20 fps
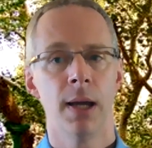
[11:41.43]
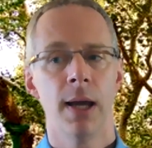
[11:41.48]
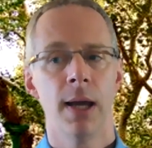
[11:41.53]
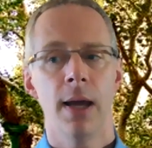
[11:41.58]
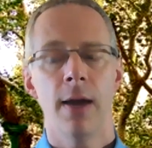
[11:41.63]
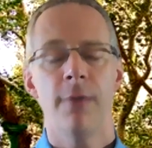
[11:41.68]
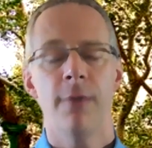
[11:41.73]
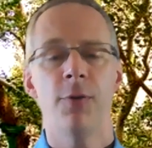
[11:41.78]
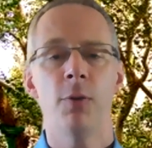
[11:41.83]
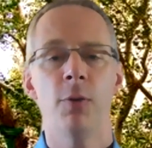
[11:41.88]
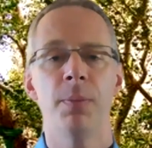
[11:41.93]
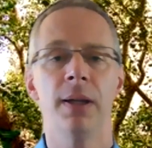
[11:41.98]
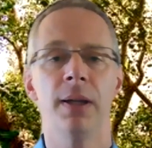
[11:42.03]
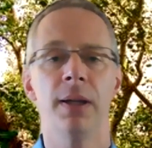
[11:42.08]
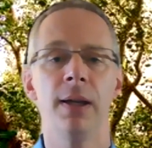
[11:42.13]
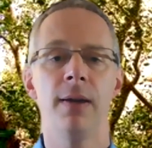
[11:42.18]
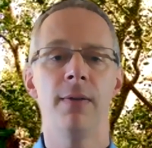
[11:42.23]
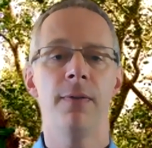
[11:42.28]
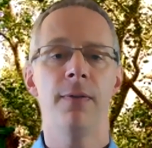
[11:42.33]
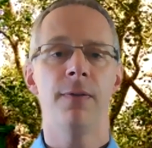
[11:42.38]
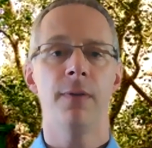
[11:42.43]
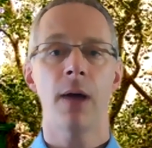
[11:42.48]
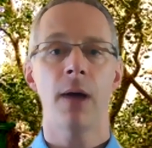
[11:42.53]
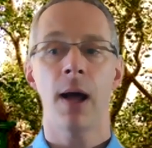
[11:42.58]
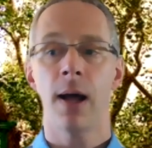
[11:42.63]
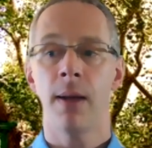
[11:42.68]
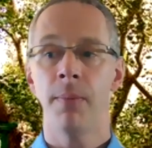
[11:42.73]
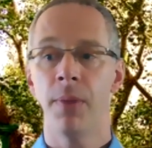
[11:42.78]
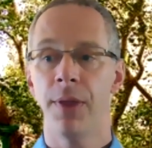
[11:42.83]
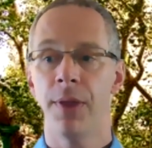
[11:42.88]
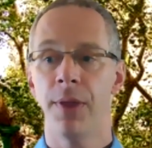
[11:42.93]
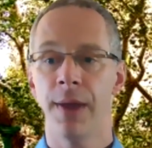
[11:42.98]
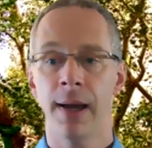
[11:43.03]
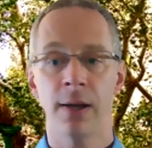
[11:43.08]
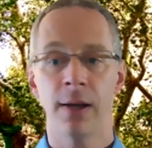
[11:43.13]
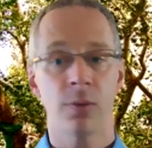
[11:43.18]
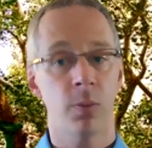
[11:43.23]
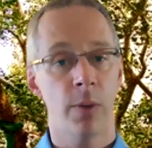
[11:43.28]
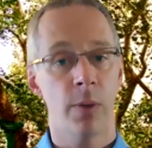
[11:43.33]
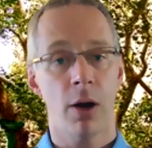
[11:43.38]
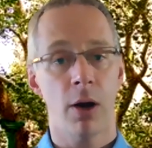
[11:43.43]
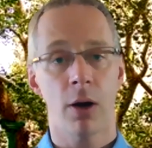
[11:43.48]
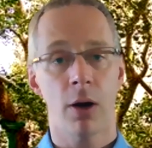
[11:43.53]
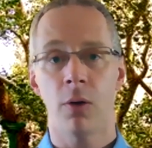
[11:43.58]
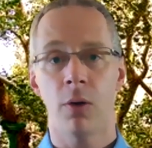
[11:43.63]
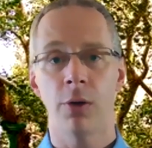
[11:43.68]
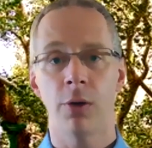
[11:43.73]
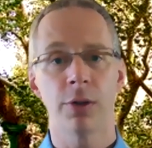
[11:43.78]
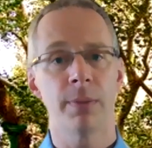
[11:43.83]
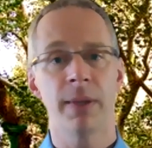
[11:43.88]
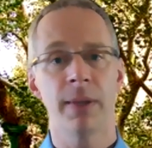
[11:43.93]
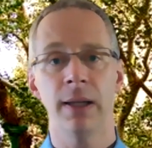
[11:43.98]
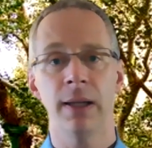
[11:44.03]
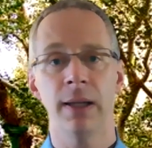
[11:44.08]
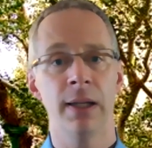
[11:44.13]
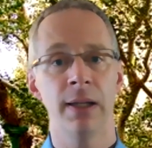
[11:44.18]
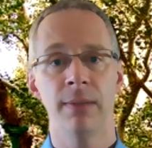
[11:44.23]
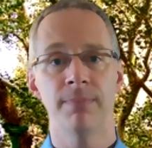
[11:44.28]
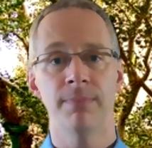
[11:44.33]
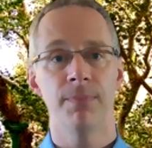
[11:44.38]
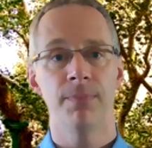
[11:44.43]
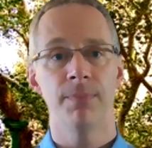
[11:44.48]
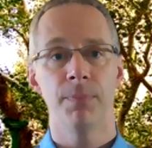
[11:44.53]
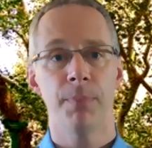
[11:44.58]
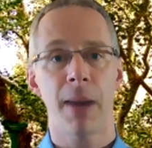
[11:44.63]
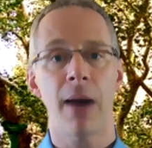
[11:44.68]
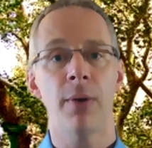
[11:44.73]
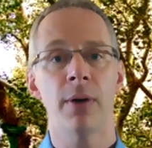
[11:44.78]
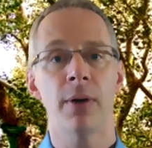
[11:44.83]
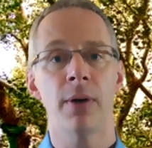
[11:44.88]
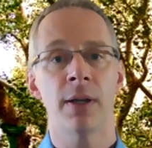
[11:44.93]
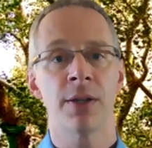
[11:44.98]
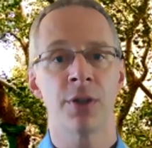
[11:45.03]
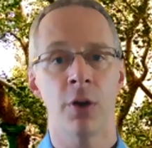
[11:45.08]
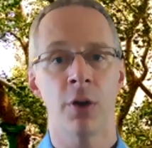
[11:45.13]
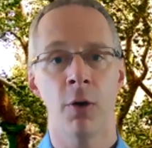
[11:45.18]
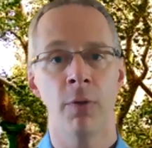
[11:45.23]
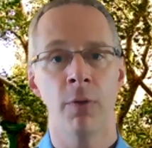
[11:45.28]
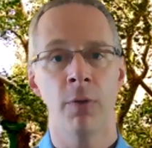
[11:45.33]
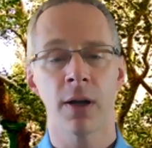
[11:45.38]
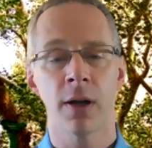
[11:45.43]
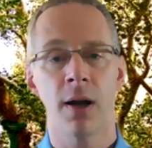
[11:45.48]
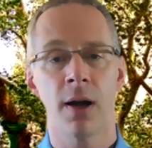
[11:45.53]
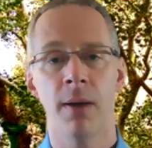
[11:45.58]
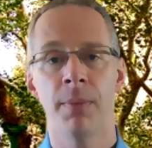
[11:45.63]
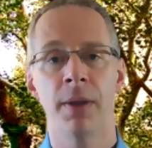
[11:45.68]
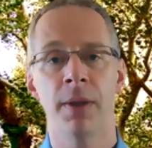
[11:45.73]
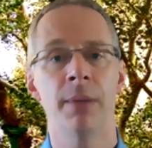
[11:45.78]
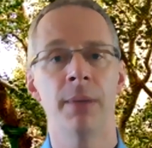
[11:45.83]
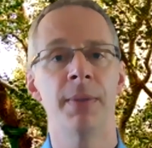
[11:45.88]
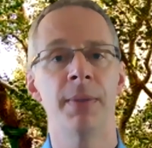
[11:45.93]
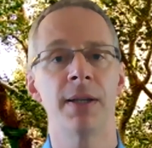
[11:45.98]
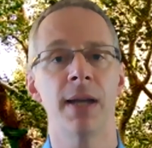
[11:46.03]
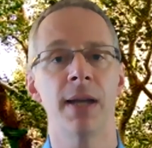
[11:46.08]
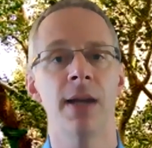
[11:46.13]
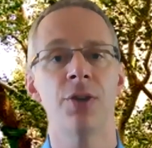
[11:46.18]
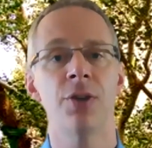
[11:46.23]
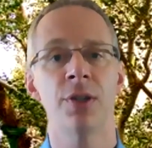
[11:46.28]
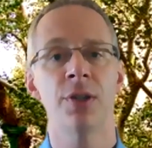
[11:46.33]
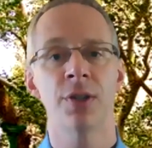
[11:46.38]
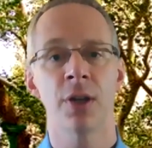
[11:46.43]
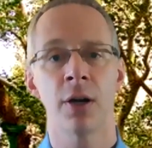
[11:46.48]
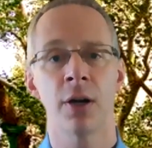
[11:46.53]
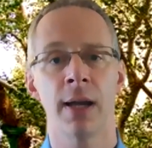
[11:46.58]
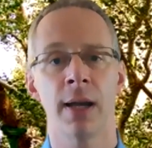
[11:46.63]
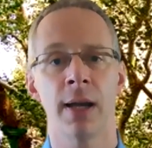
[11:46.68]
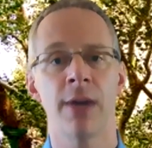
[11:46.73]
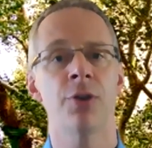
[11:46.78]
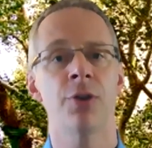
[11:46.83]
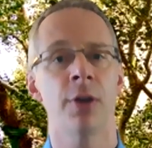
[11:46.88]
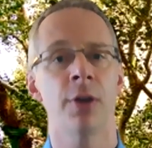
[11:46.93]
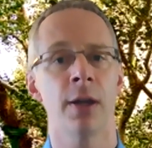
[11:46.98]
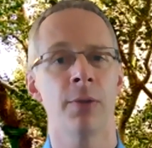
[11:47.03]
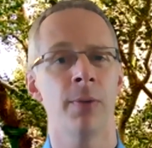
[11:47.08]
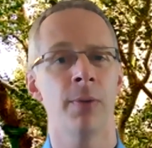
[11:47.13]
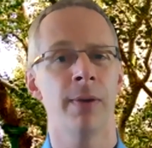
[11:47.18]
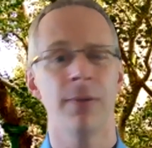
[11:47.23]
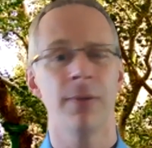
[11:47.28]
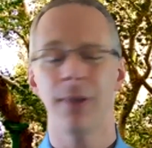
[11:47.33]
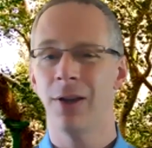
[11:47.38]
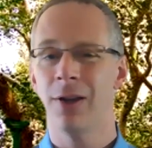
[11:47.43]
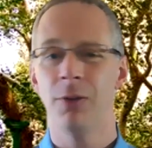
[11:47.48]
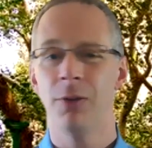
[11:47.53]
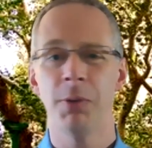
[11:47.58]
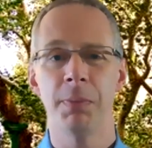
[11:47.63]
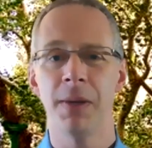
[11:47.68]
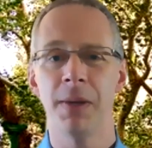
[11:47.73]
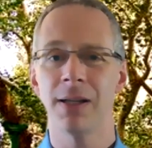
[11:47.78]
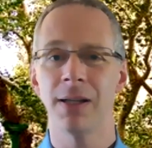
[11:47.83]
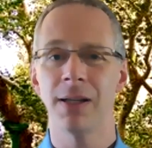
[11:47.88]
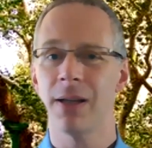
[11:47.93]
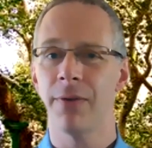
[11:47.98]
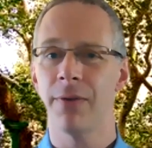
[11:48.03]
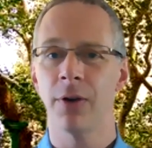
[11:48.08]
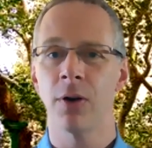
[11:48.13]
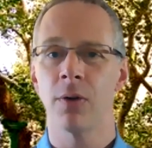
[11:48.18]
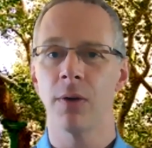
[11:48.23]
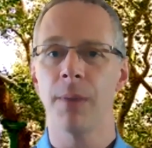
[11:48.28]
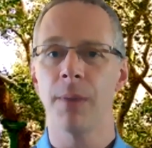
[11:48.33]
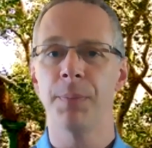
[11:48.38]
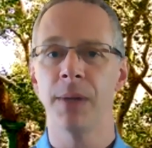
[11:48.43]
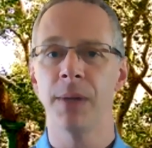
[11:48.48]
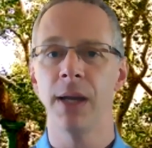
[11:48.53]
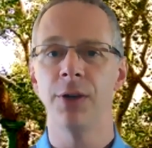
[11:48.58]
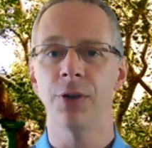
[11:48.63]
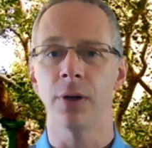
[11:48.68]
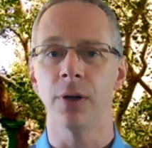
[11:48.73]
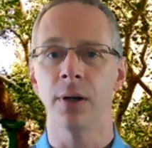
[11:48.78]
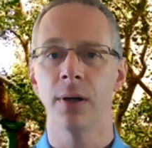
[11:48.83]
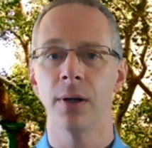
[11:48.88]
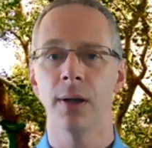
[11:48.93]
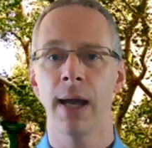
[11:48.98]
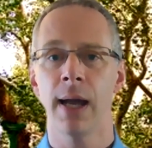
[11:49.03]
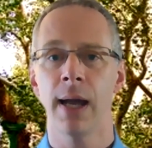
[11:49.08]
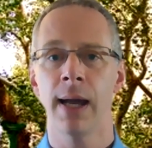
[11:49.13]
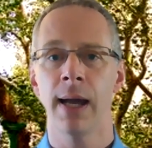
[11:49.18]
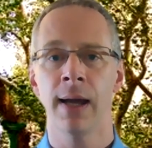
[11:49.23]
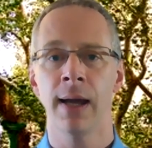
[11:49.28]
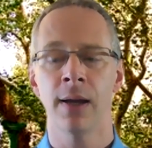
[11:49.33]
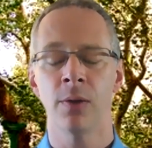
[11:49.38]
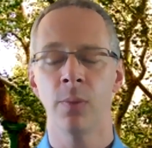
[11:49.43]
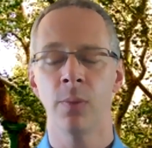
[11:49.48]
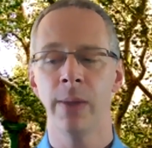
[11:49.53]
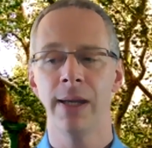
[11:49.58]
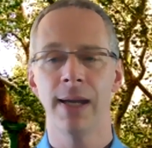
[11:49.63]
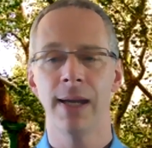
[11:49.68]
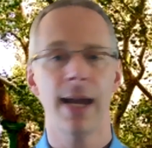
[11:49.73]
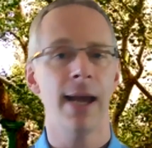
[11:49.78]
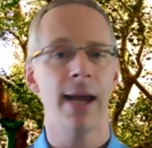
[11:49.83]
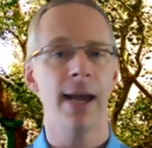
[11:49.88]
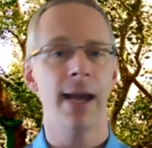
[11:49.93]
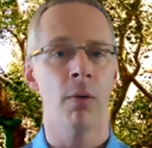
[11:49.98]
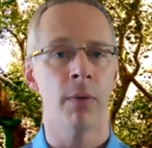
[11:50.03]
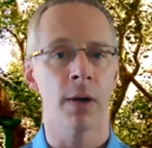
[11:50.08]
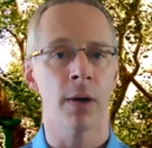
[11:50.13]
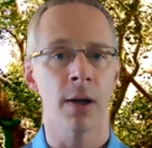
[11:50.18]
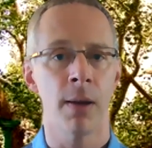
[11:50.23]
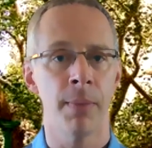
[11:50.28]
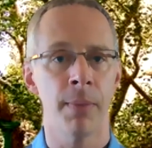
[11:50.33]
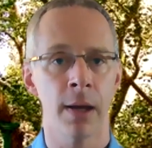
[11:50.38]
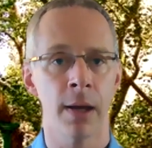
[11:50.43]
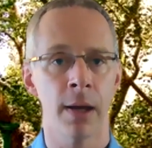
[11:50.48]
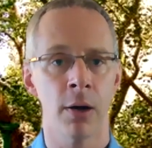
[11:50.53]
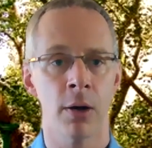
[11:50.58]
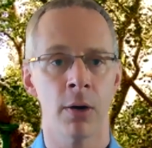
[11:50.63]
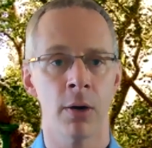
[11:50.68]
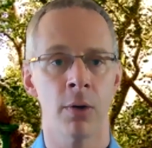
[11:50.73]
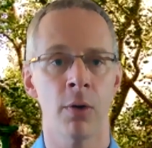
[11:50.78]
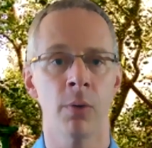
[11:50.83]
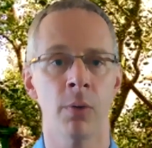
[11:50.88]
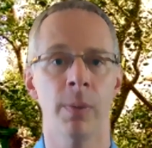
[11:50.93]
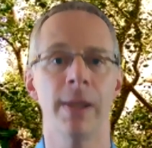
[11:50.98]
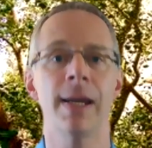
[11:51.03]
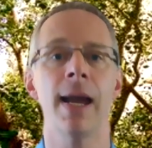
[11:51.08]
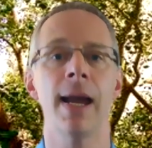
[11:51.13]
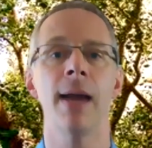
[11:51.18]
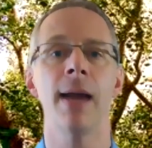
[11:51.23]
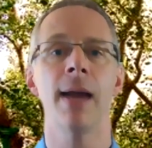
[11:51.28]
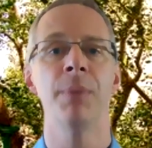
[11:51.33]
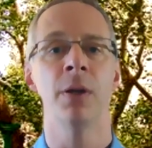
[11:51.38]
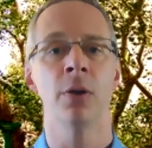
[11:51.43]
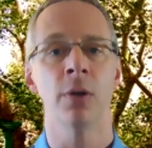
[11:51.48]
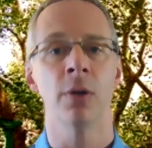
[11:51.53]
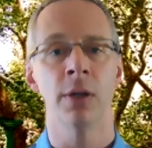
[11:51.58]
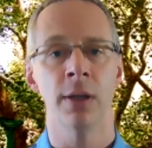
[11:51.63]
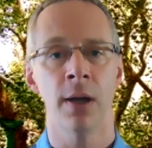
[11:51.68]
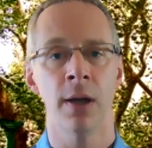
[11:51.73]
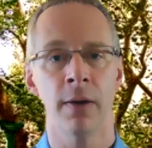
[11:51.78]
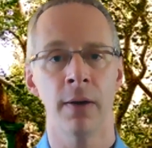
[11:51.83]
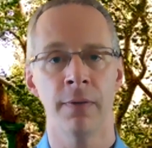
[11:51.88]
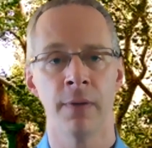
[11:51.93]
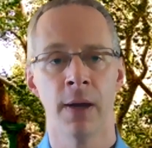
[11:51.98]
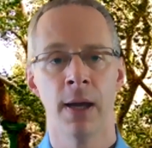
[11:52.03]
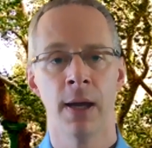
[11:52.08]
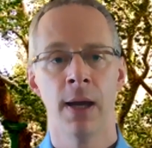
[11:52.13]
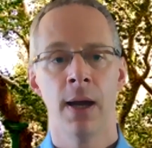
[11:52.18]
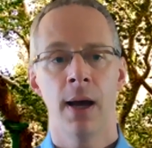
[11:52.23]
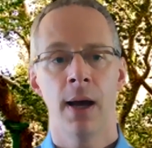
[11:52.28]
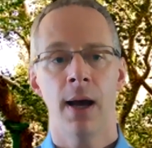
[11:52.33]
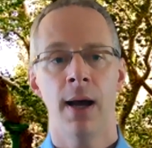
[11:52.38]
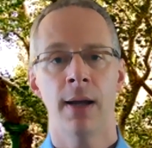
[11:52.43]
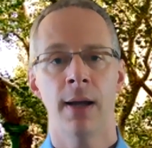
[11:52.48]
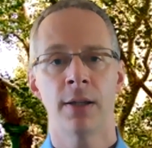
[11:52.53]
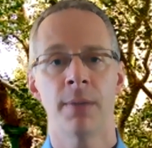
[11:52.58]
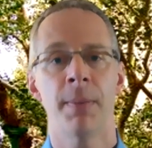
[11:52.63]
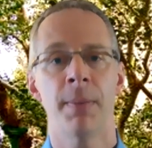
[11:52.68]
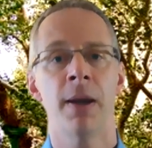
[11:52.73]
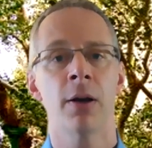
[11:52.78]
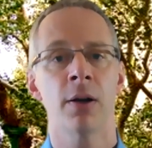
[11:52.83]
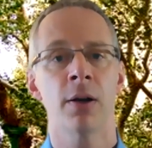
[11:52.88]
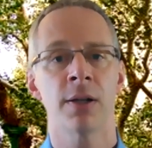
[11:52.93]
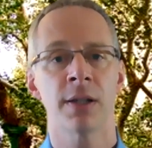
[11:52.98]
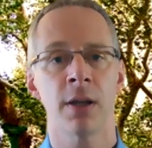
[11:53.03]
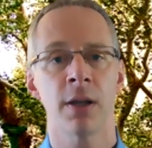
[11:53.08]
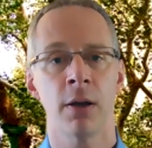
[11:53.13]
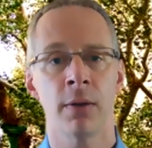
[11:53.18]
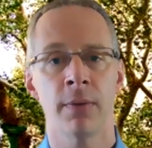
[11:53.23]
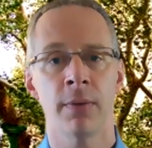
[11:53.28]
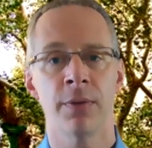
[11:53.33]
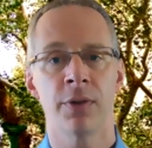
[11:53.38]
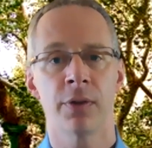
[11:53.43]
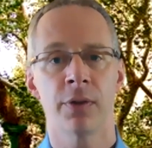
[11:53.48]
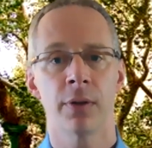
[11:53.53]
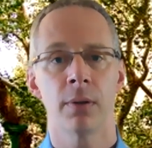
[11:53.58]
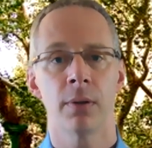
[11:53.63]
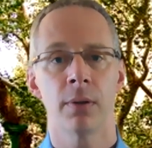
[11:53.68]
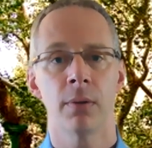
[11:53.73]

If you believe that we are ultimately powerless to overcome the limitations in our nature, that human beings have a corrupt nature and we can't overcome that on our own. We can't be good enough to make ourselves